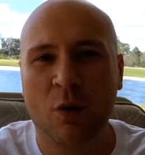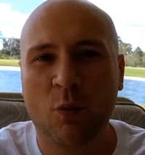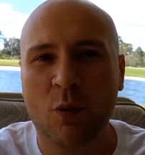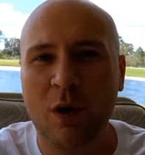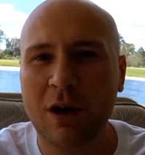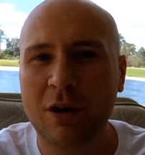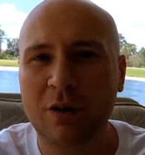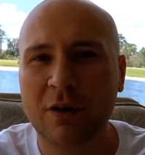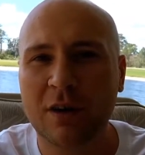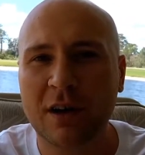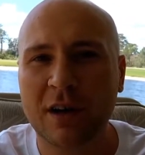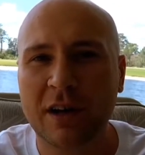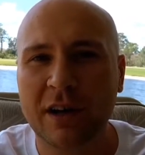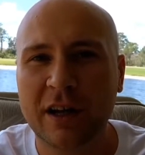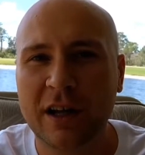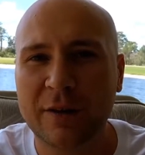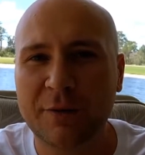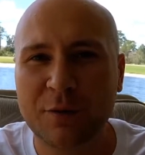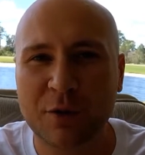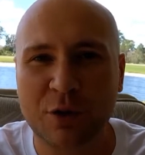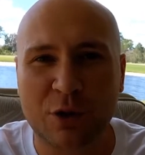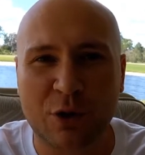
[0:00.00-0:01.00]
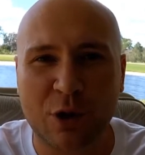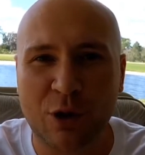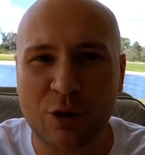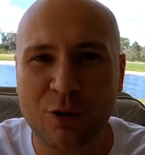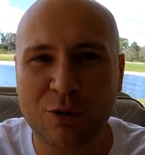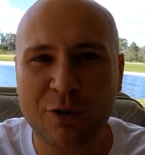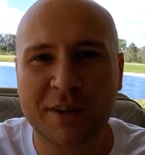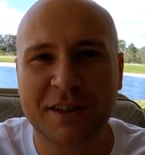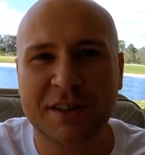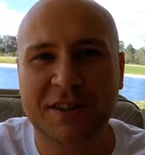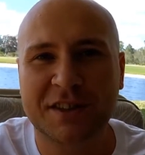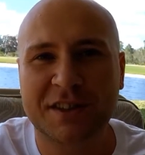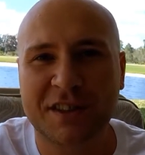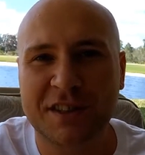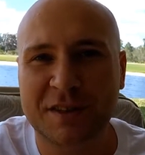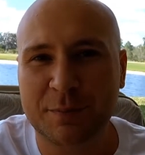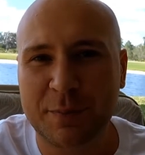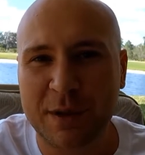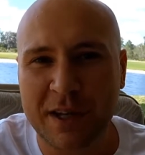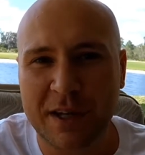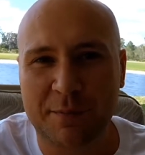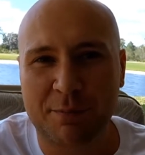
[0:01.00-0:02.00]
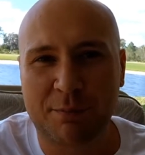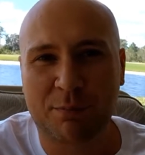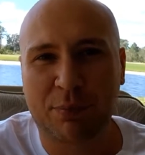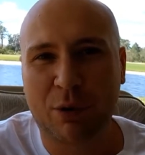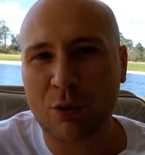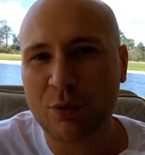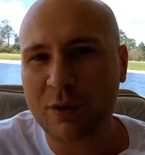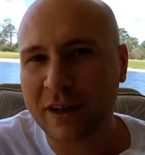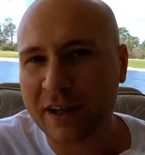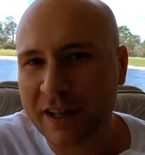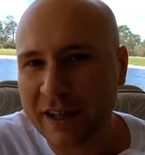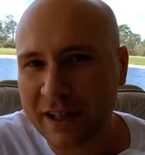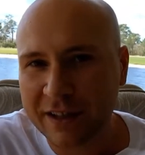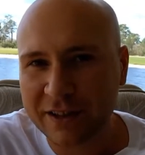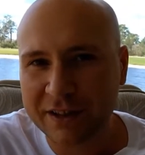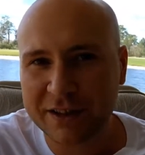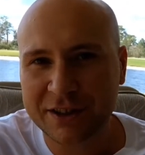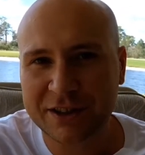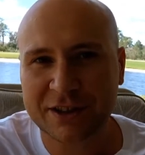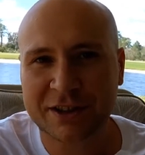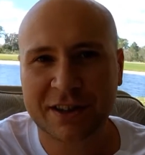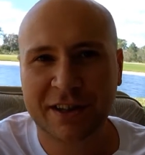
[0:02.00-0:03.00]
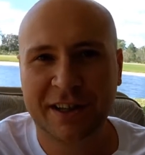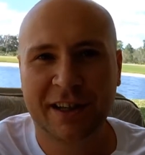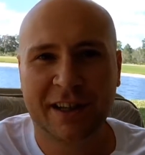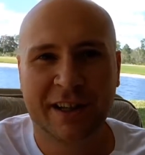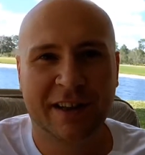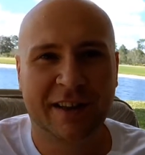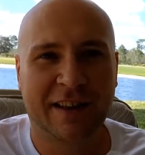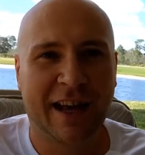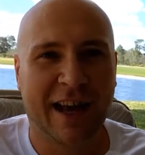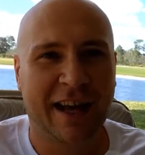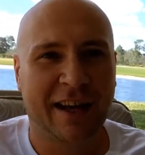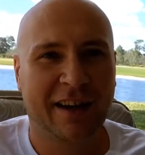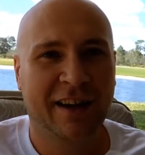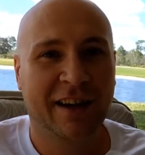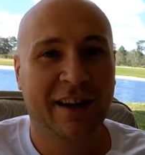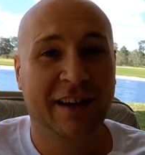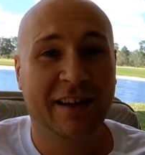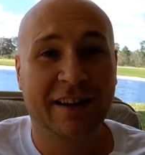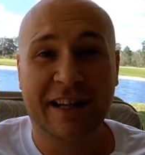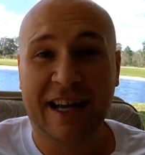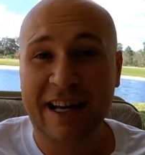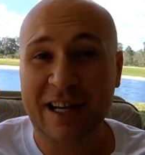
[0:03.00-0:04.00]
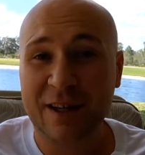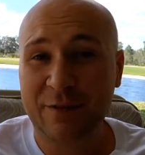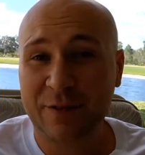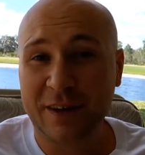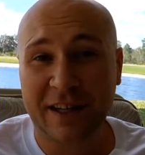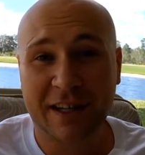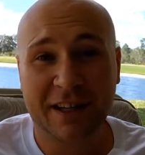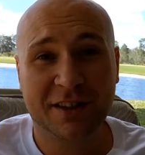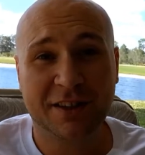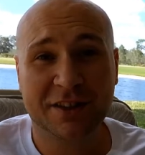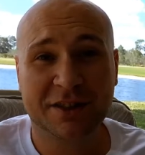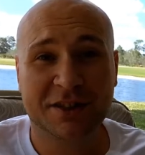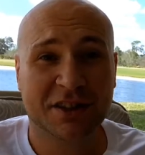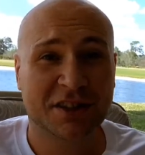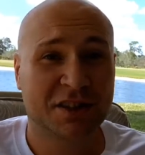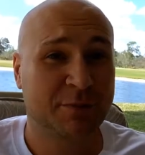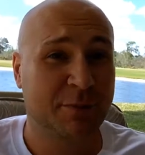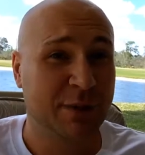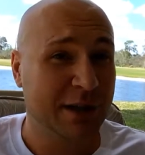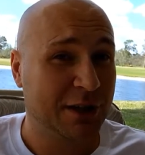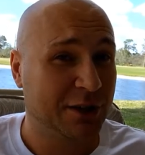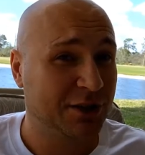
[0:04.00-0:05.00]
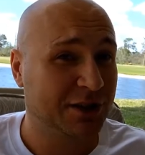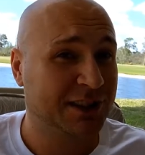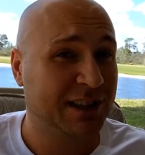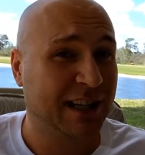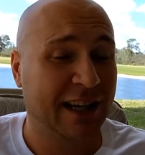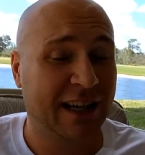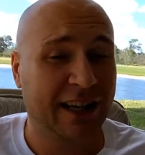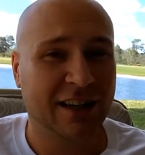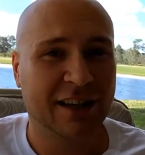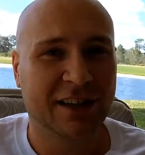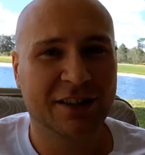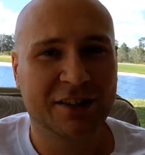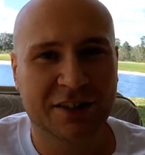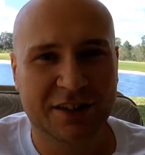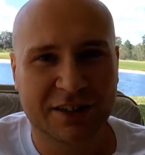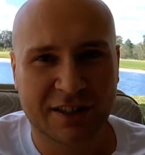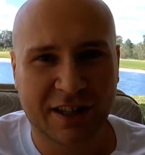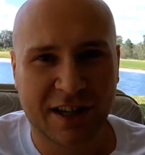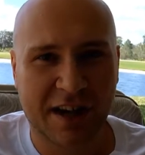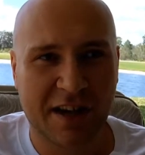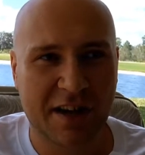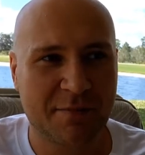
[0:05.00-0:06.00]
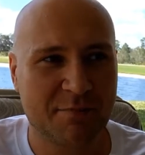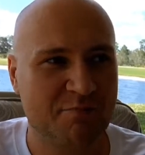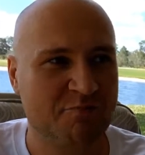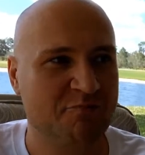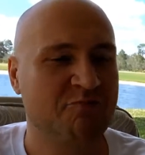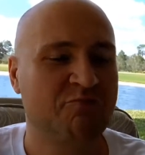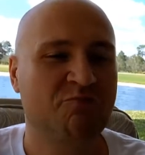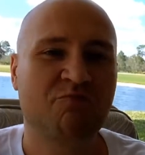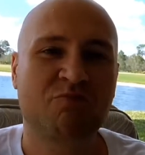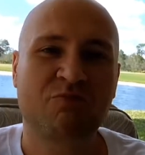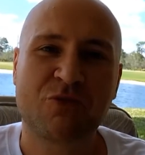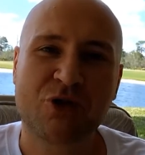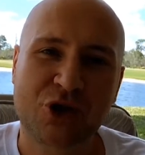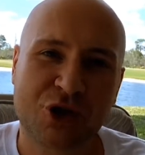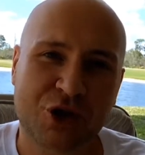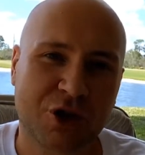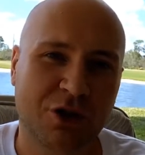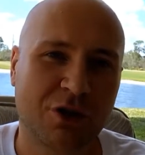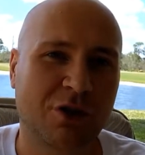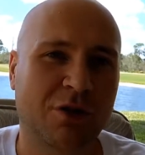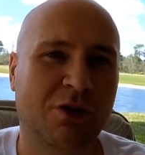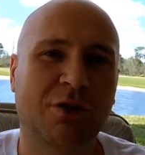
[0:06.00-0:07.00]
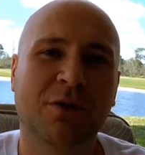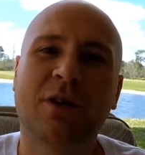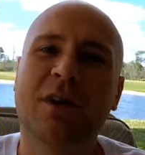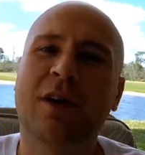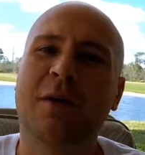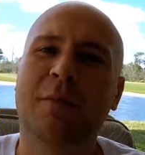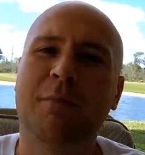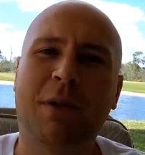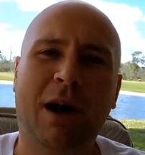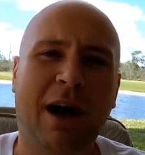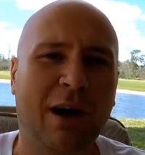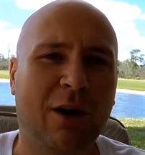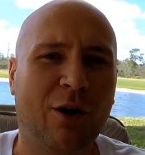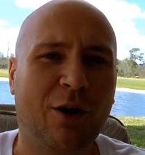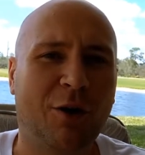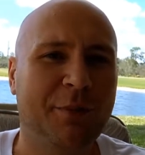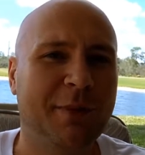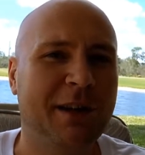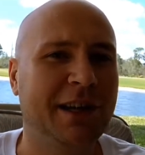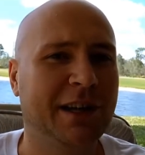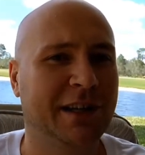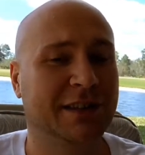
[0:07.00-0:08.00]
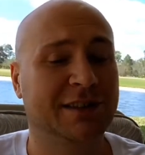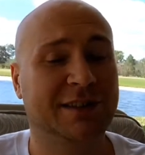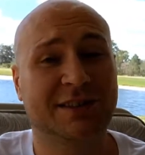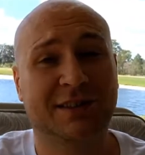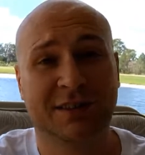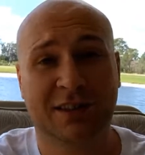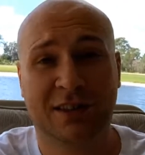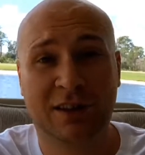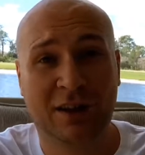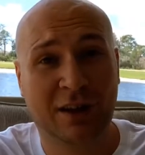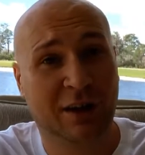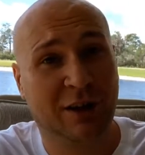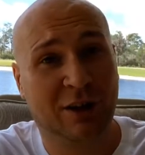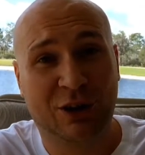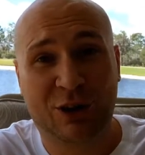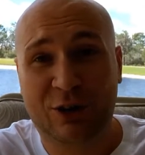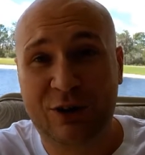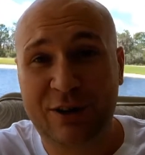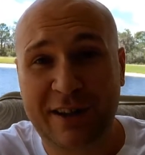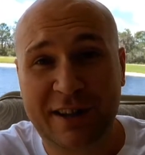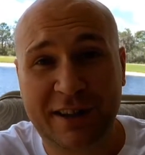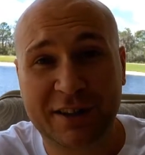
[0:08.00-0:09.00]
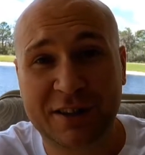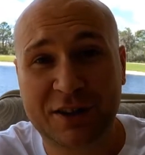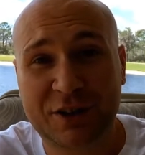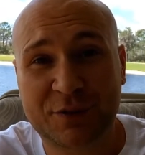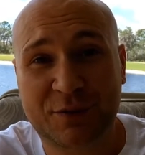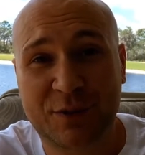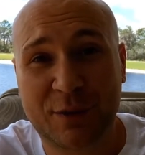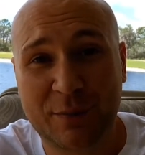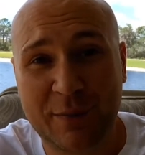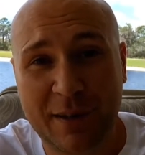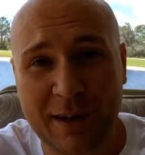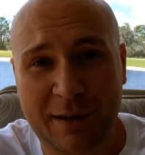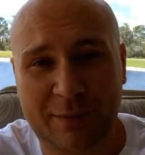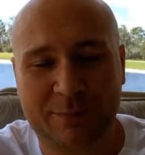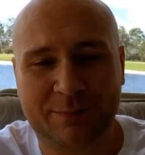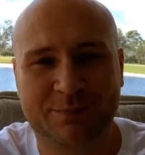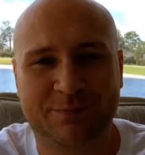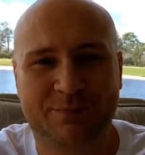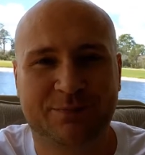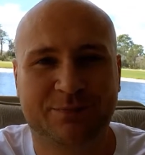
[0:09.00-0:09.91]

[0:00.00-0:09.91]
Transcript: Well, if your goal is to speak broken English that native English speakers can't understand, sure, by all means, learn English from them.